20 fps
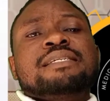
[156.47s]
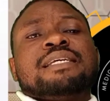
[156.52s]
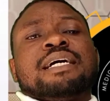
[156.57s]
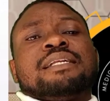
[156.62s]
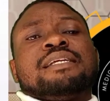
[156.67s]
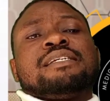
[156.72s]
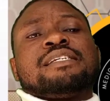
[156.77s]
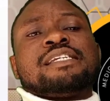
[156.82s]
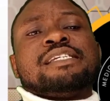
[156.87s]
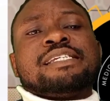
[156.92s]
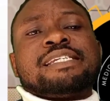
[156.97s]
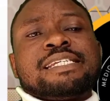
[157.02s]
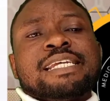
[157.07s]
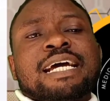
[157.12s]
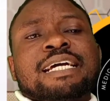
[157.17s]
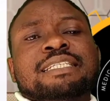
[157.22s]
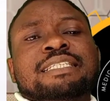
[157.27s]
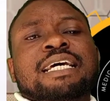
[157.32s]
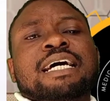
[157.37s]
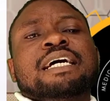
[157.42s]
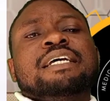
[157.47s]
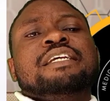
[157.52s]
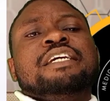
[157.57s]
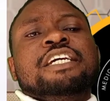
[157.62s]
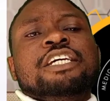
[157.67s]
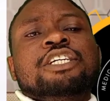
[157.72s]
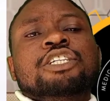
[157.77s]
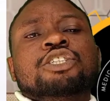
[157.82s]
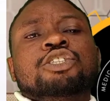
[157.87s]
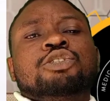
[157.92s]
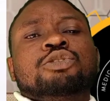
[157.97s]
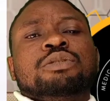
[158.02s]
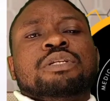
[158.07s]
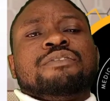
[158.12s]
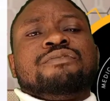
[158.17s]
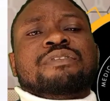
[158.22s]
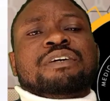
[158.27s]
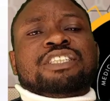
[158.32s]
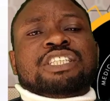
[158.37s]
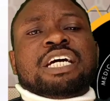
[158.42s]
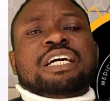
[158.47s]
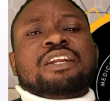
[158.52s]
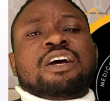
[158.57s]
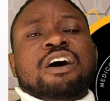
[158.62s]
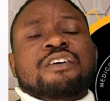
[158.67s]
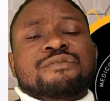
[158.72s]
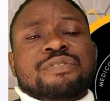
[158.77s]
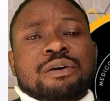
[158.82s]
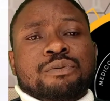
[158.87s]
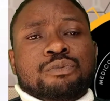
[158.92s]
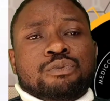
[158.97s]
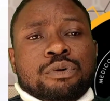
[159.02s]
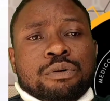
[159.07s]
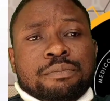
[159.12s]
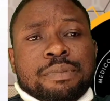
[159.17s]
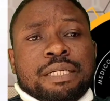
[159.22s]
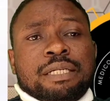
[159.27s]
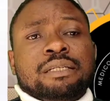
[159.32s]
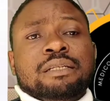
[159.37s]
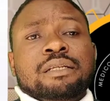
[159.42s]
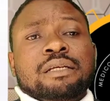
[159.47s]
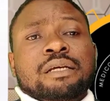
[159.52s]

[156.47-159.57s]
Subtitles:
that is inserted into the vagina of the woman,